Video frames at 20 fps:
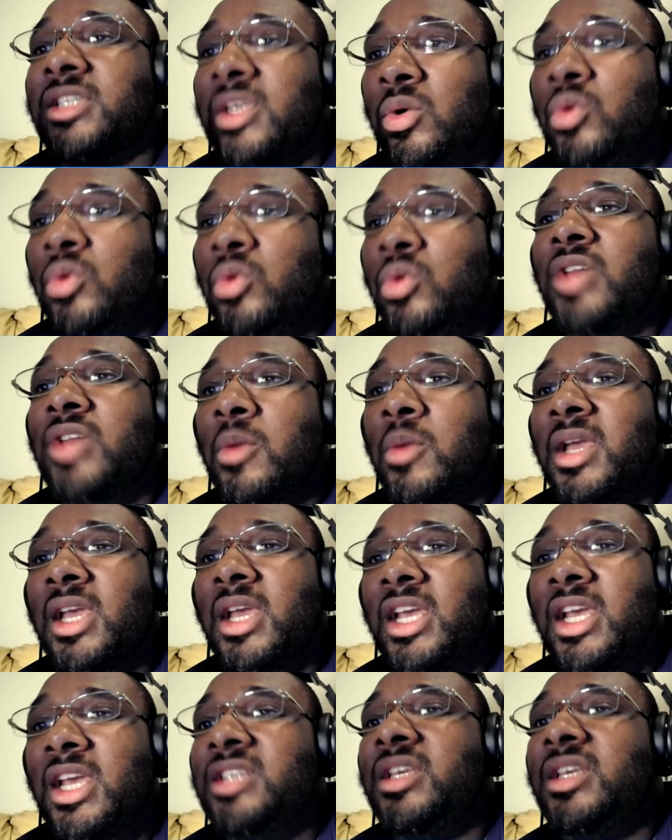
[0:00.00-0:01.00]
"Ooh, that'll be an
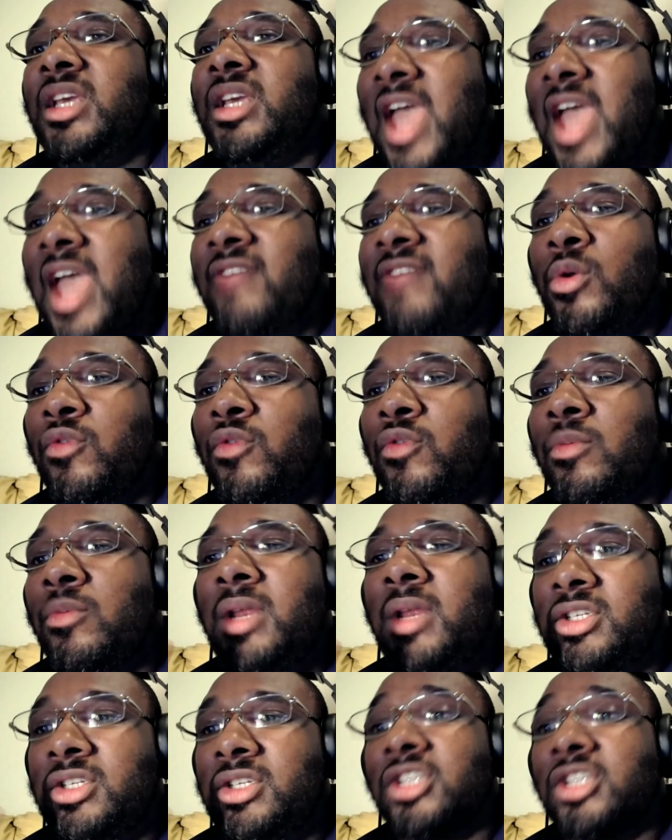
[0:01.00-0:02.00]
easy avenue for me to
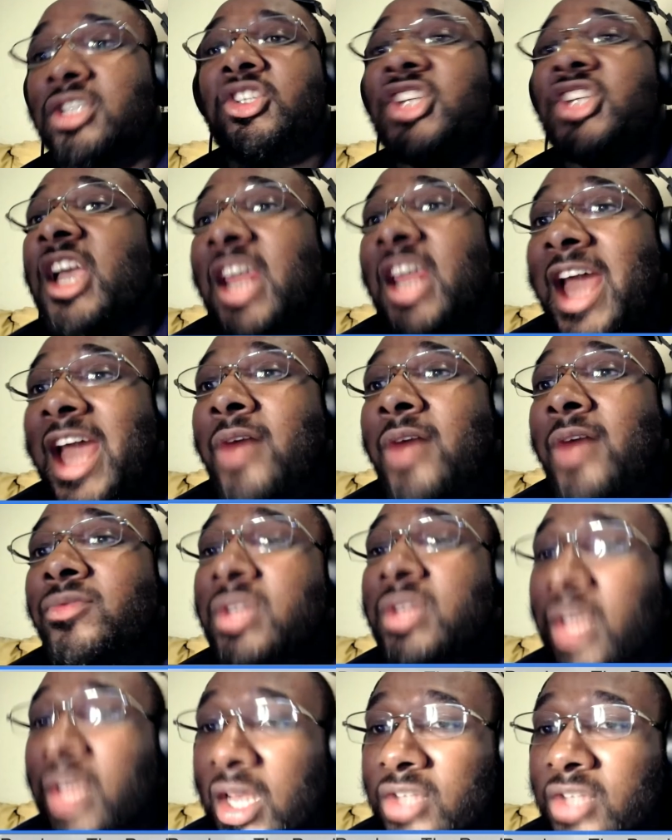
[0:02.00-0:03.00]
just check it out
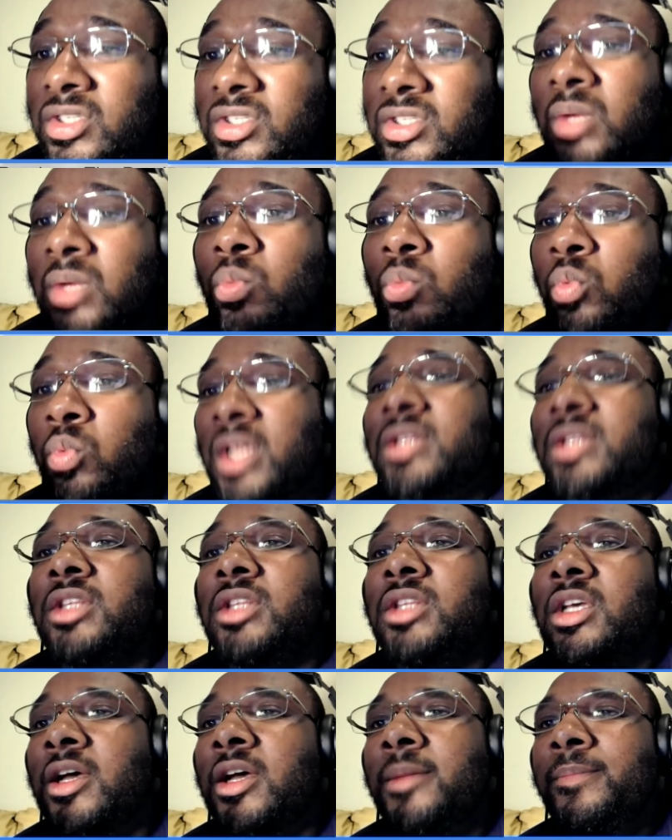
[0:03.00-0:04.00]
and see what
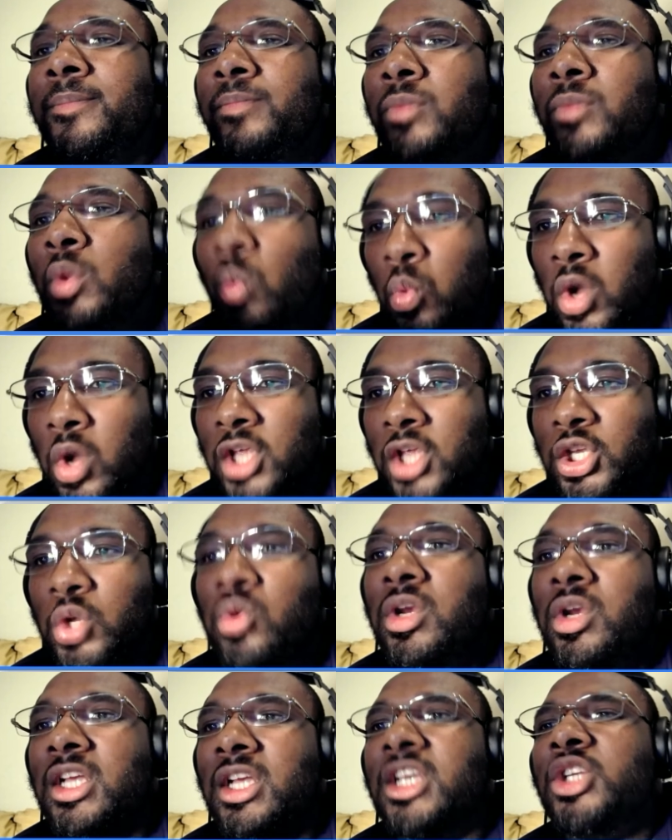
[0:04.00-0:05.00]

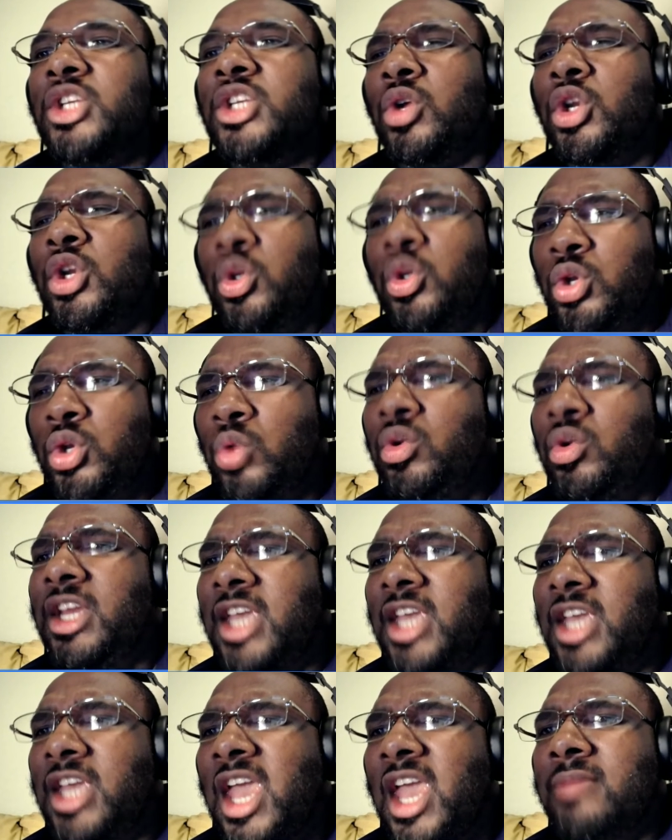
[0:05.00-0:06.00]
Unity, because you can do Unity
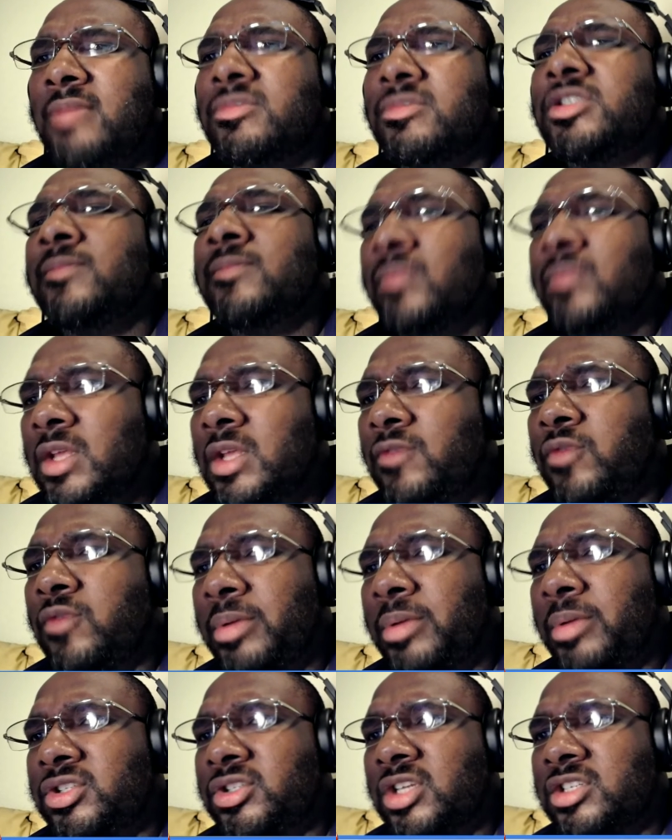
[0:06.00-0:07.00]
games for
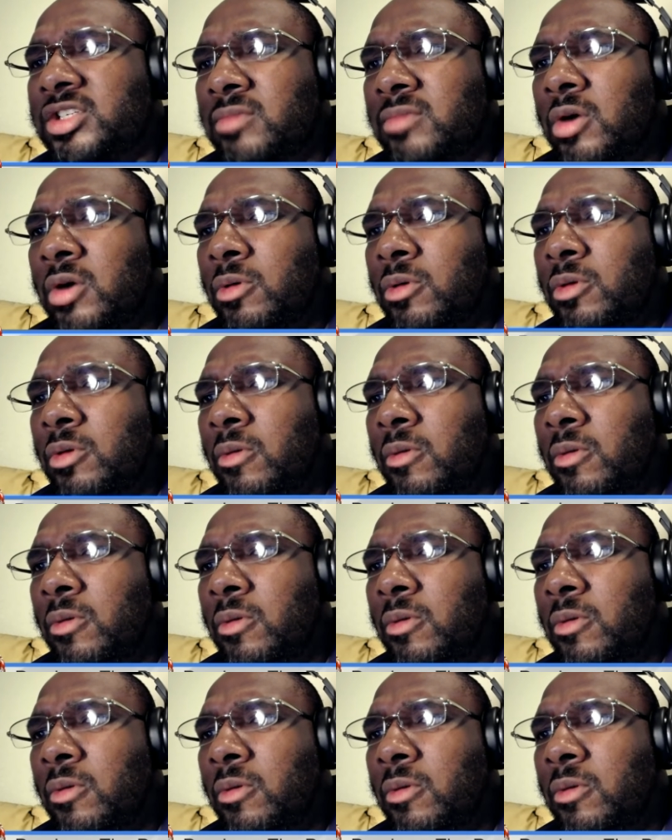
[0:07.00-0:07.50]
PlayStation Mobile."